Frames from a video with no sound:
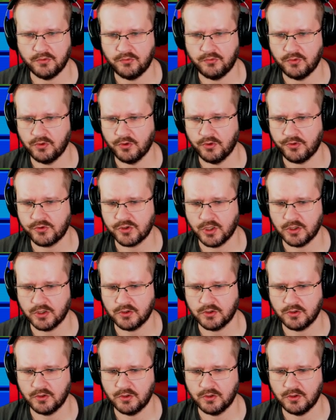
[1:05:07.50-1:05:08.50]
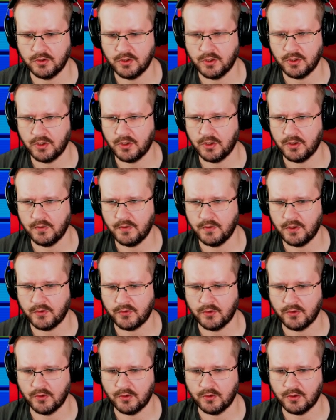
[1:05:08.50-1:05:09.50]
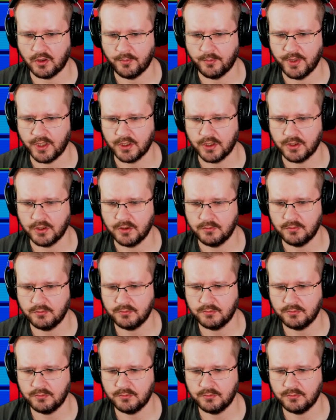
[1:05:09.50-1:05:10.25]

fourth shot is not gonna make it in.